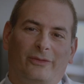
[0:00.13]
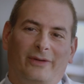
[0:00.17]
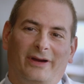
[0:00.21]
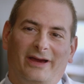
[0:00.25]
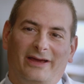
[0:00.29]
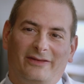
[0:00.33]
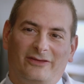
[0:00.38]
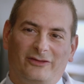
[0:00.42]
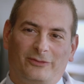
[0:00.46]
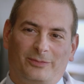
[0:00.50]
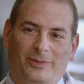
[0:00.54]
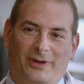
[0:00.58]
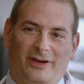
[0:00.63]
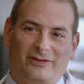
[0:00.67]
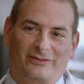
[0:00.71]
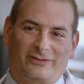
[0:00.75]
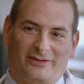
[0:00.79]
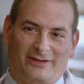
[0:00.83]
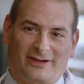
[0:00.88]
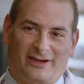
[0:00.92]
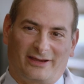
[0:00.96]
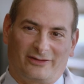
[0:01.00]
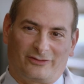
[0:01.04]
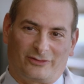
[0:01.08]
I had this
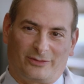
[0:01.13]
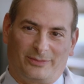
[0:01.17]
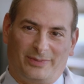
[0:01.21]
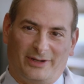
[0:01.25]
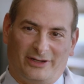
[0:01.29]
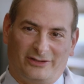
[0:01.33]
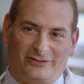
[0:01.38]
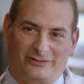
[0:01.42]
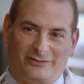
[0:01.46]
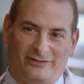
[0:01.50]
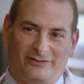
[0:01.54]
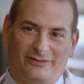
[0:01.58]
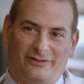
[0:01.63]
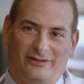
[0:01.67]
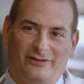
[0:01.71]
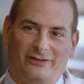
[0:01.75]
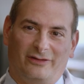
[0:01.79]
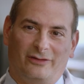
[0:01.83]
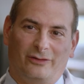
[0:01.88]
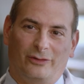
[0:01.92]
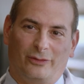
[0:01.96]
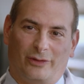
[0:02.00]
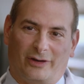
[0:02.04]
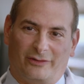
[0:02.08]
prostate cancer
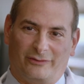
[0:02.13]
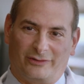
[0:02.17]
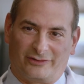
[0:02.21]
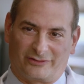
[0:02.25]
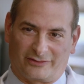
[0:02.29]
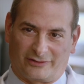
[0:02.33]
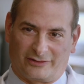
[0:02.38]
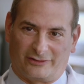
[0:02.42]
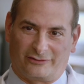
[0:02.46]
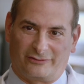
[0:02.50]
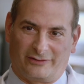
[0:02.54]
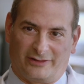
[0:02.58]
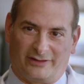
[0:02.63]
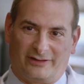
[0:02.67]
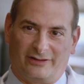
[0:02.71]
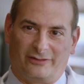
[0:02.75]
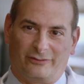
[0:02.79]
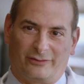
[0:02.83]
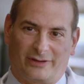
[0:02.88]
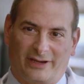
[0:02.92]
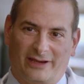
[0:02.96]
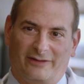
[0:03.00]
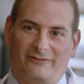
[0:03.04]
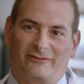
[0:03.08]
patient who I recently treated
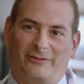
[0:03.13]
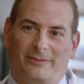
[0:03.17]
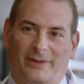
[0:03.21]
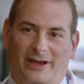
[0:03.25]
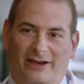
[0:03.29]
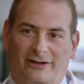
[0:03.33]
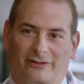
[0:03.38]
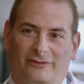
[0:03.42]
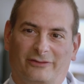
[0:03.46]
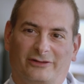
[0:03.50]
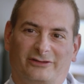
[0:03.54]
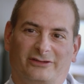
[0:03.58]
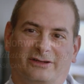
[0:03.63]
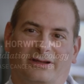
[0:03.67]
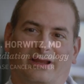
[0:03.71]
who came from Anchorage,